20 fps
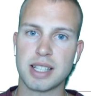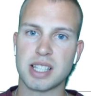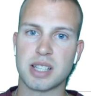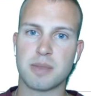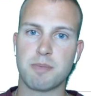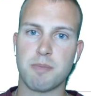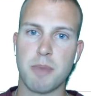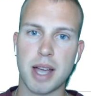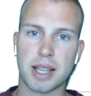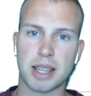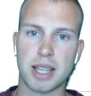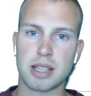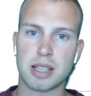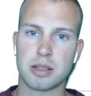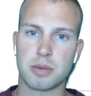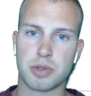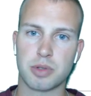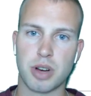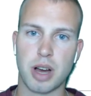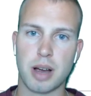smack that
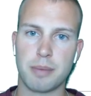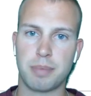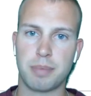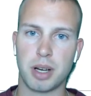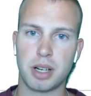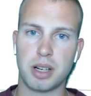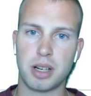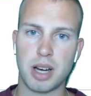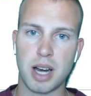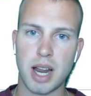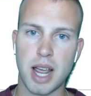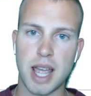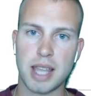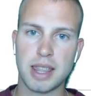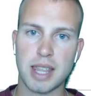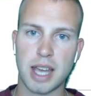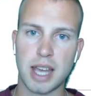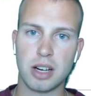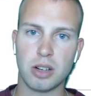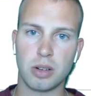subscribe button and that